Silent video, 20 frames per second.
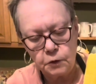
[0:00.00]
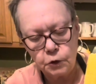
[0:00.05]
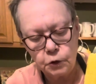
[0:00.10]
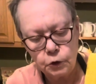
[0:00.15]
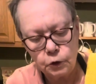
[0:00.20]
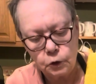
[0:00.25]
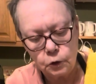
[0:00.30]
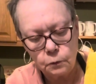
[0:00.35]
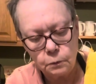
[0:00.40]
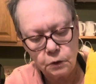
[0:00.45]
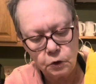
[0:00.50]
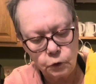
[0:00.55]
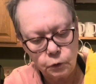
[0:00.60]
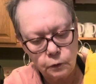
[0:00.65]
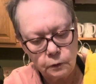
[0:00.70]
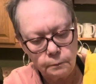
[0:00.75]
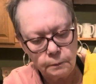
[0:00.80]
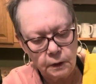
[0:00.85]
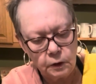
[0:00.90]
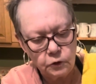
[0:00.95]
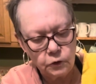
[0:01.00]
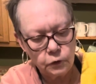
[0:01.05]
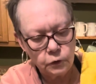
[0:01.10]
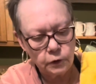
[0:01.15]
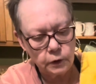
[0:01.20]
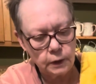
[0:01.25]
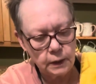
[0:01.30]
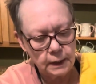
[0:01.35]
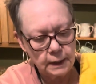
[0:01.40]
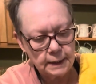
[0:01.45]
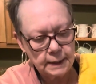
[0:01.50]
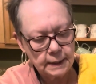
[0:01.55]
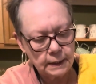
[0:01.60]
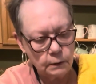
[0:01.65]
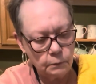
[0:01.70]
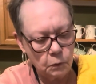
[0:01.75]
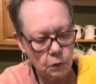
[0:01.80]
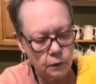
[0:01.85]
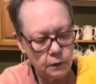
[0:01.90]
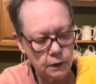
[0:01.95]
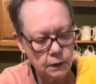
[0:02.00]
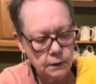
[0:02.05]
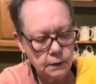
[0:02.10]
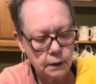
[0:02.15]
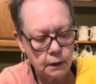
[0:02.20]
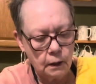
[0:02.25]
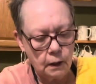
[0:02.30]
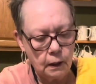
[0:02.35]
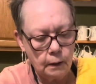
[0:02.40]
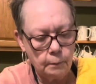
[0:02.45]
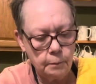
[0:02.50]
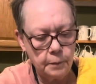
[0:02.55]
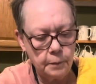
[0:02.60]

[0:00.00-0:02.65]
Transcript: too, but you want to make sure you get some on the top.